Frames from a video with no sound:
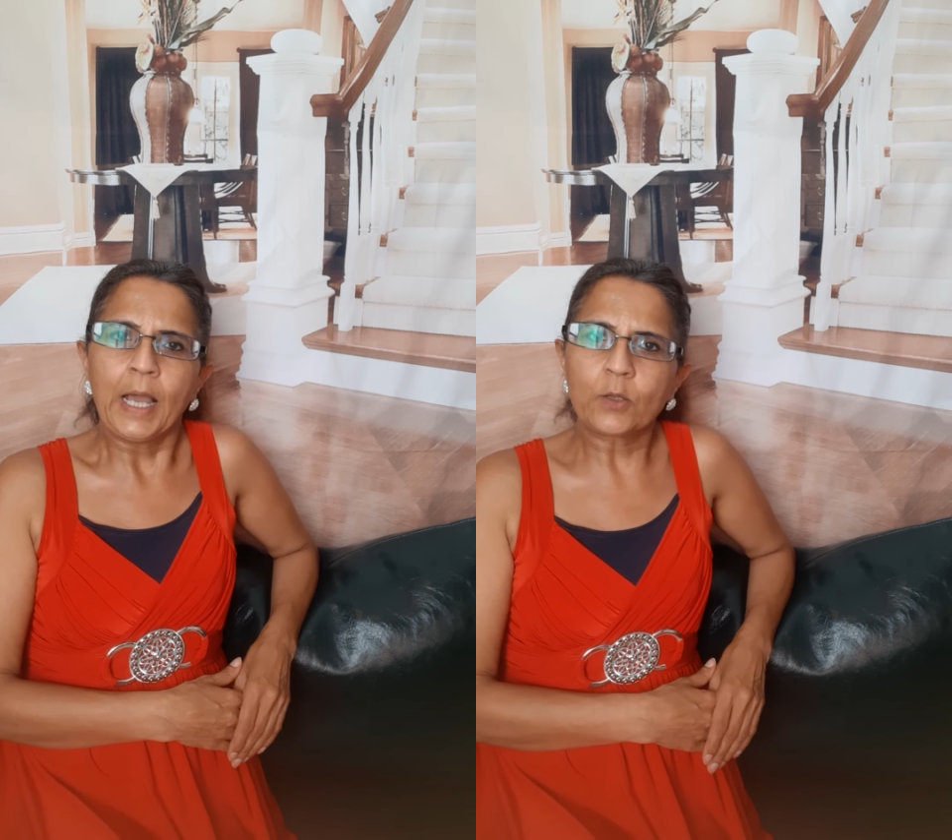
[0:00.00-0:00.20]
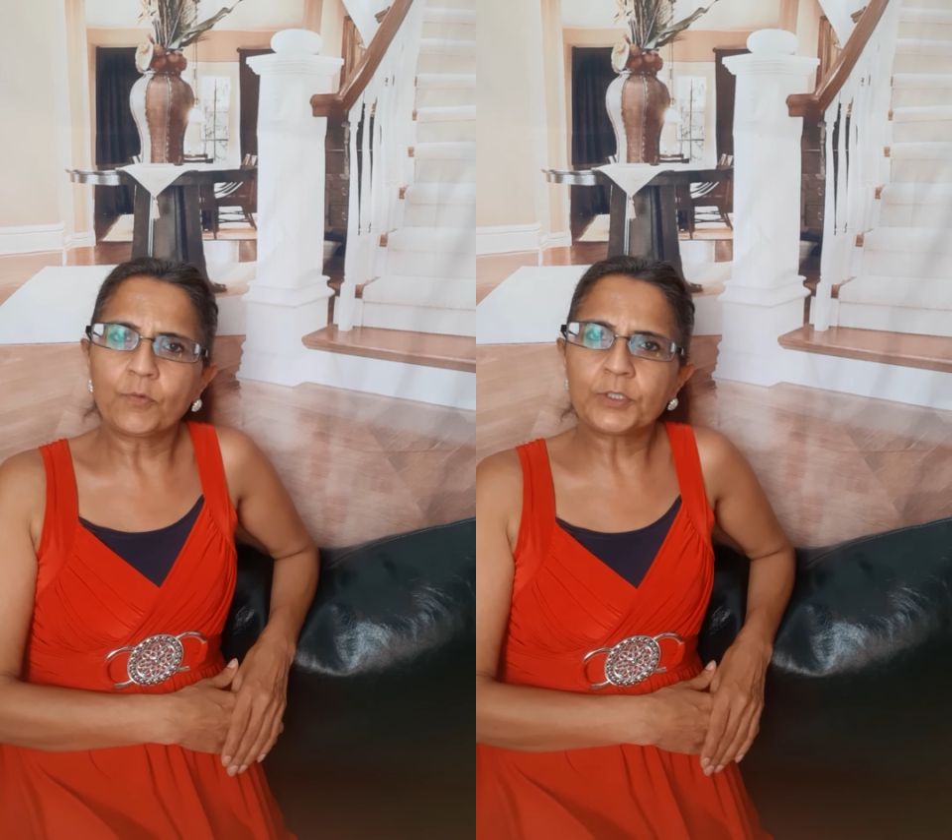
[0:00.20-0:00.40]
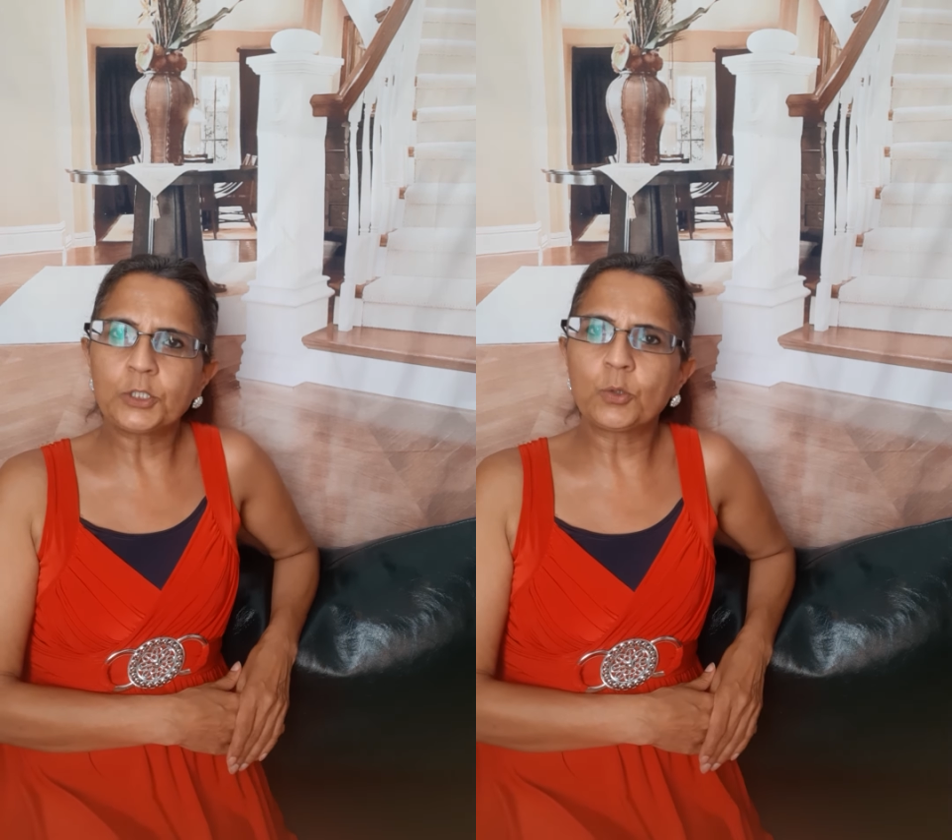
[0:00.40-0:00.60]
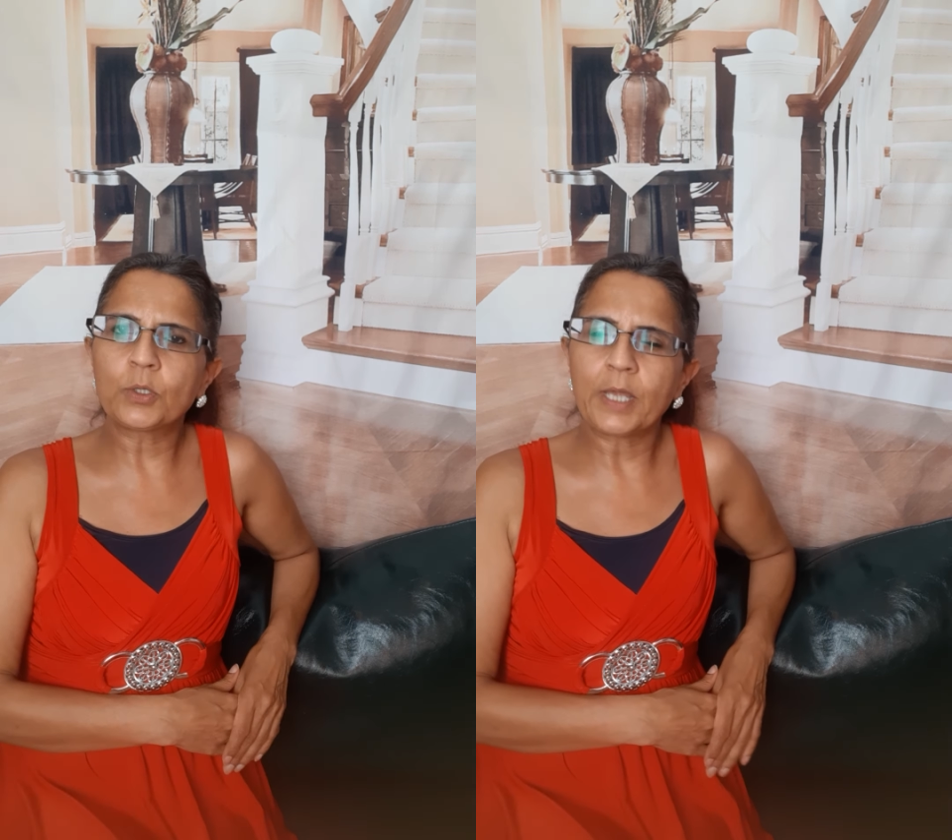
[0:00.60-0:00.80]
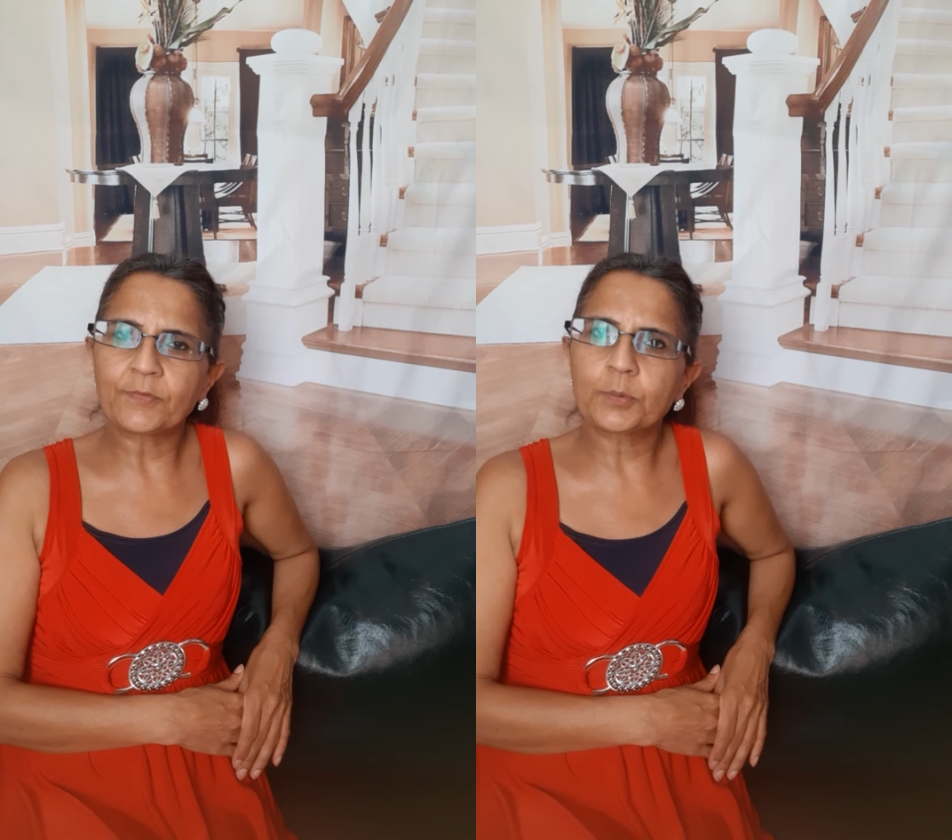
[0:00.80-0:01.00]
And obviously you're
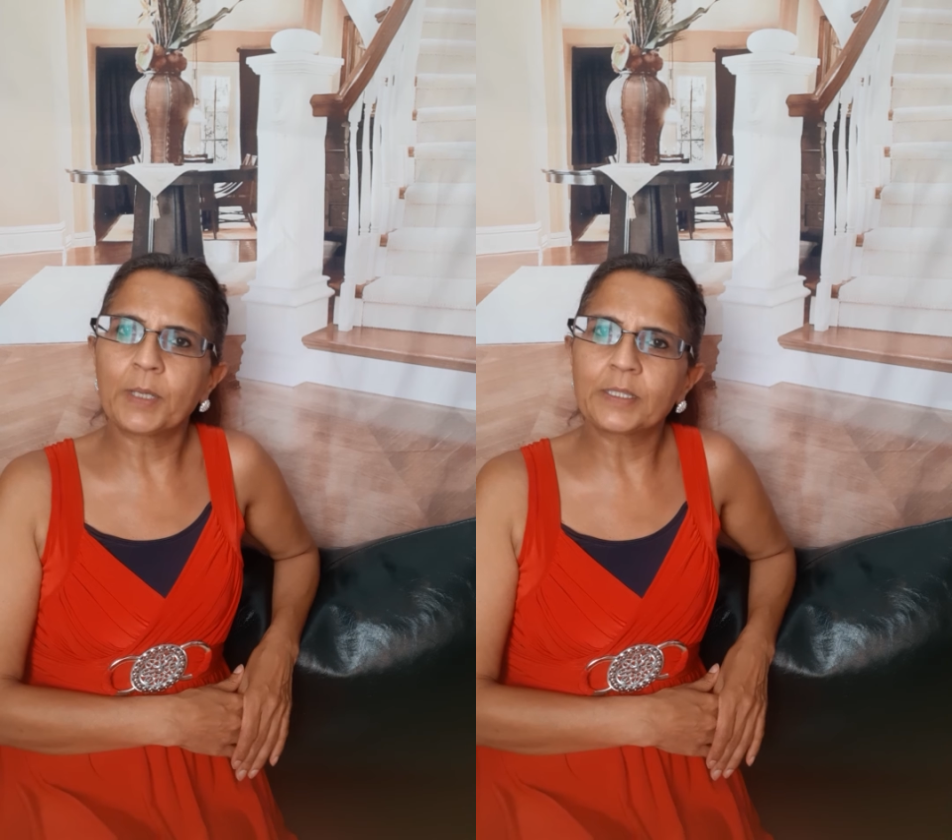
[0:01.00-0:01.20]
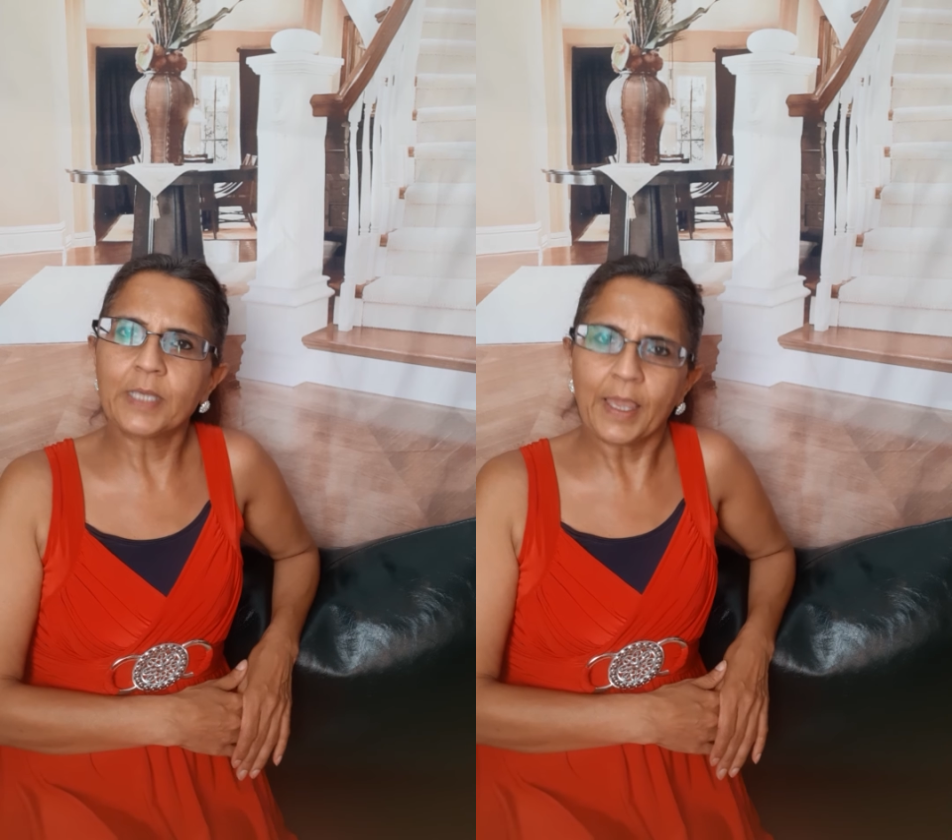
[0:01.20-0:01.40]
going to have to make the